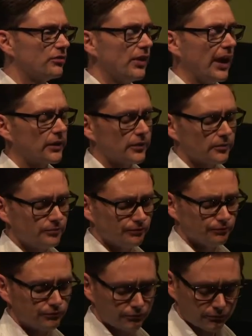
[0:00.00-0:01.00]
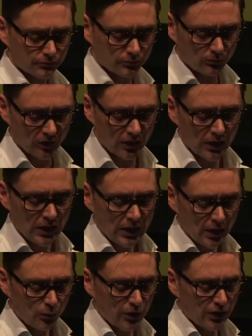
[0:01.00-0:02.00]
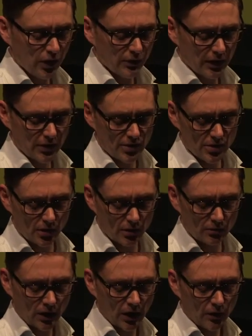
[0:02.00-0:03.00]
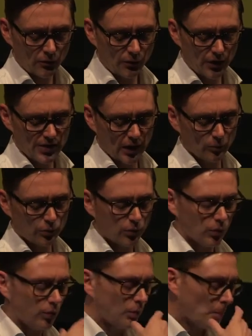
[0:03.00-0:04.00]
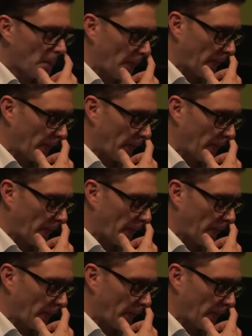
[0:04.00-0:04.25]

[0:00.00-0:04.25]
effect. And we know this. So, for example,